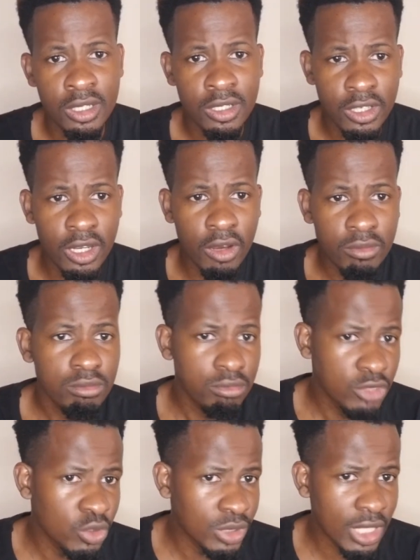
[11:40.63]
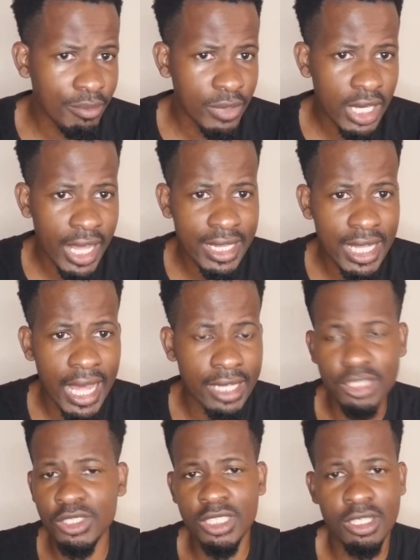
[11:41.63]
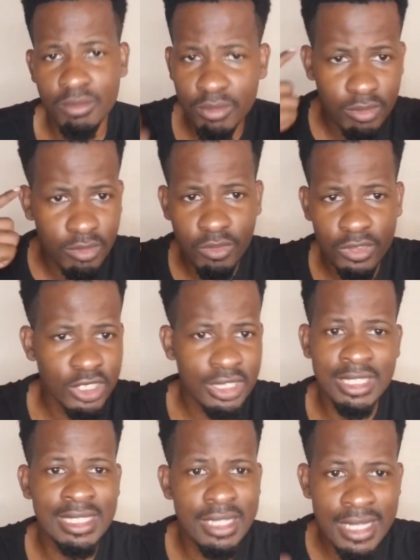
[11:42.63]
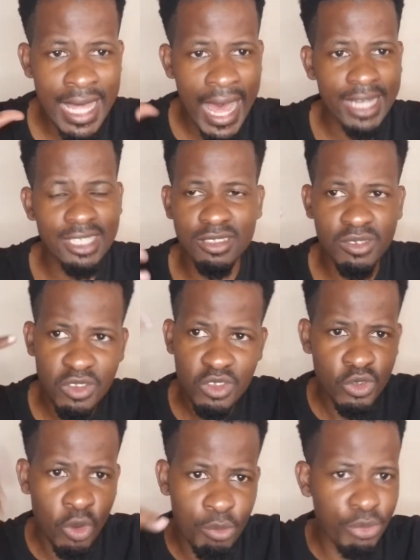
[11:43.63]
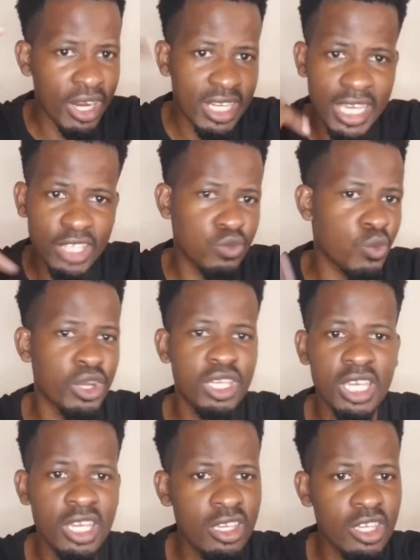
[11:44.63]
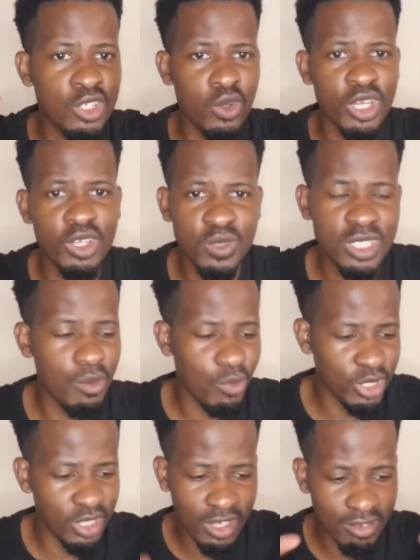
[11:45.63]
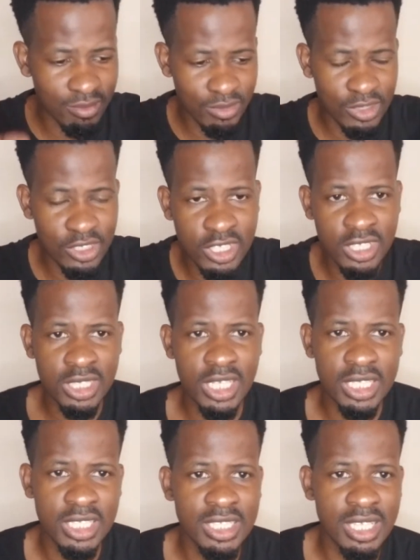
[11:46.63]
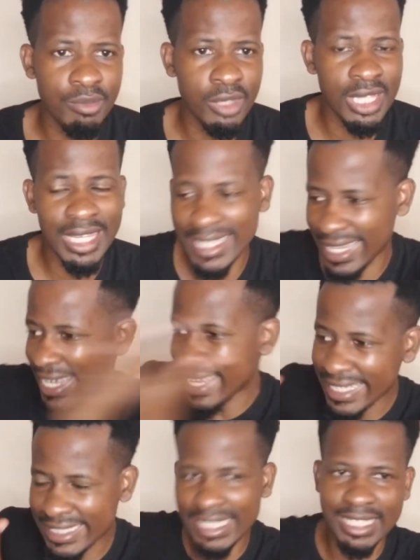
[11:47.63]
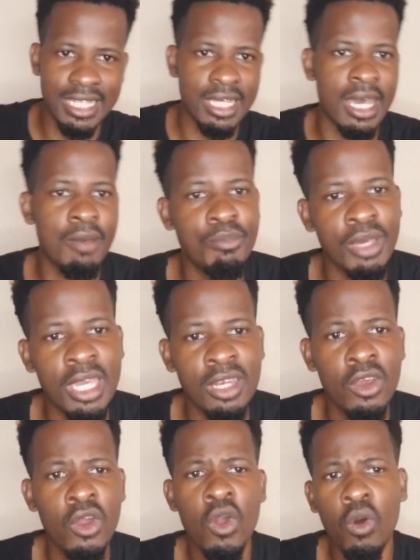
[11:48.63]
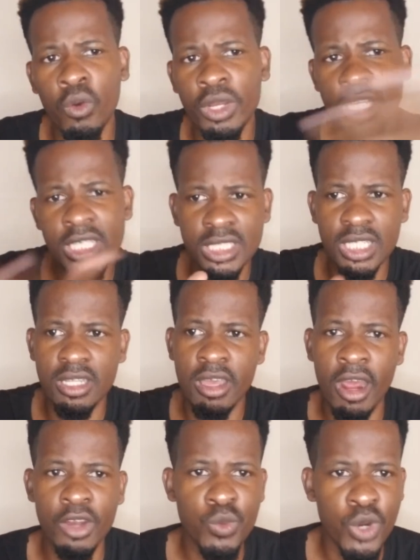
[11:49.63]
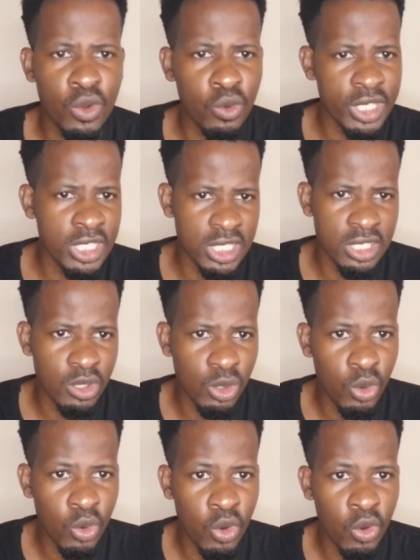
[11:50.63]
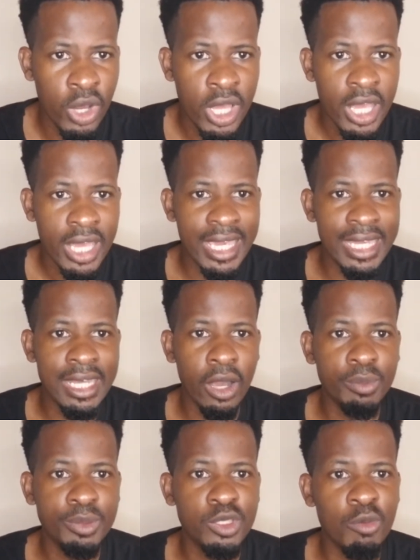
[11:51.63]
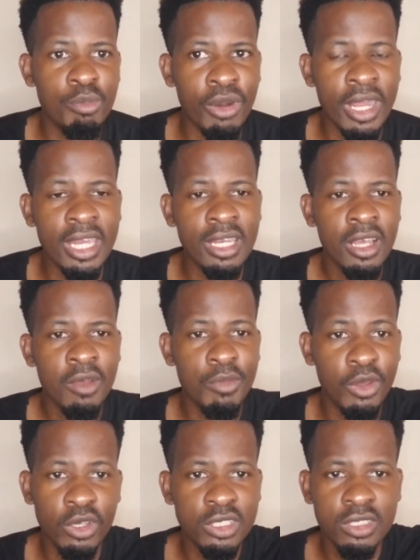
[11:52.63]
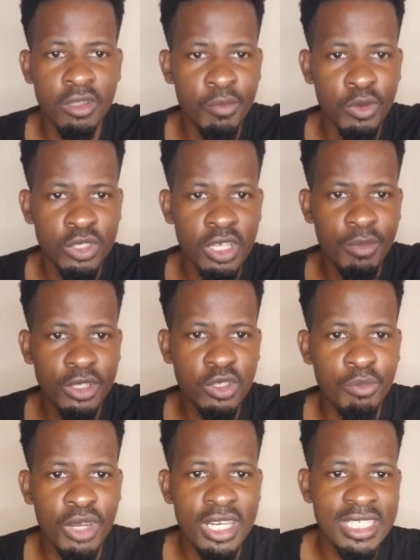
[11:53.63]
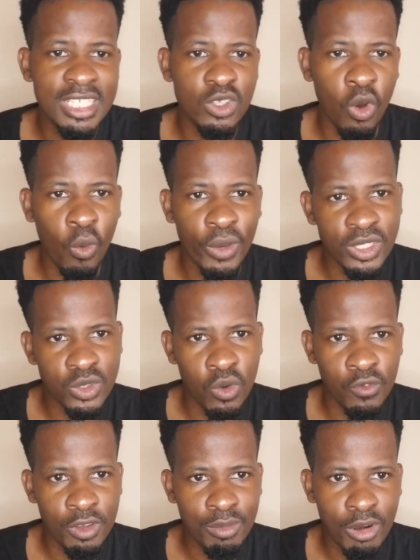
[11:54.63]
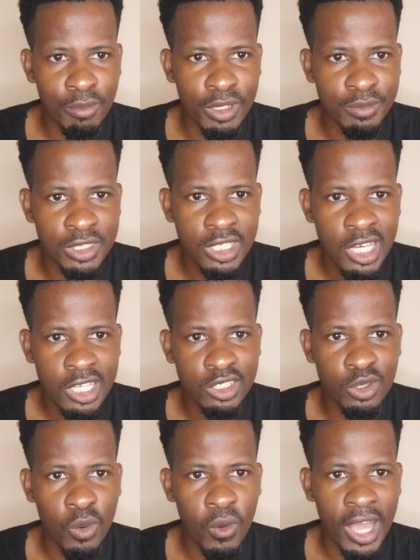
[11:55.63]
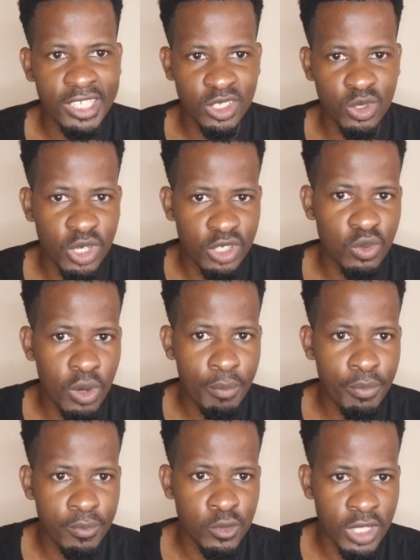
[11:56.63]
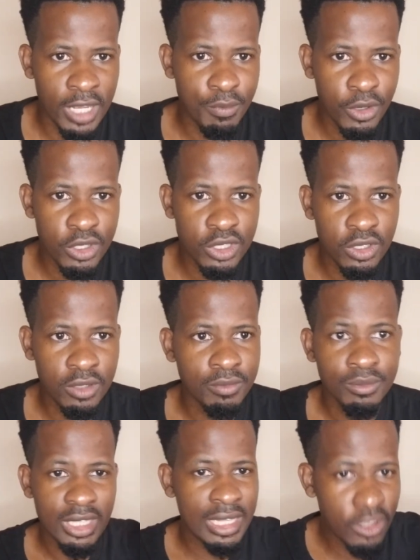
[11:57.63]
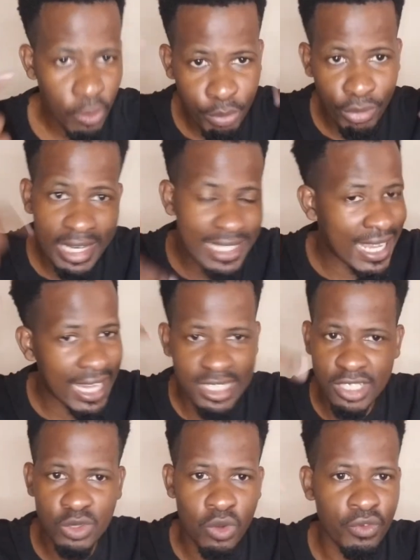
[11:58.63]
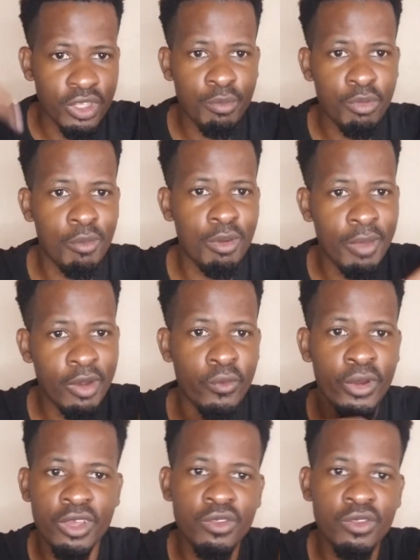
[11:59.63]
You know, do something like that. You see, that your brain gets working, you're talking to someone, you're discussing something that isn't the campaign, or isn't the artwork, or isn't the logo. It helps your brain, because the beauty about your brain is it's always solving problems. So as you're talking to that person, your brain is actually solving the problem and working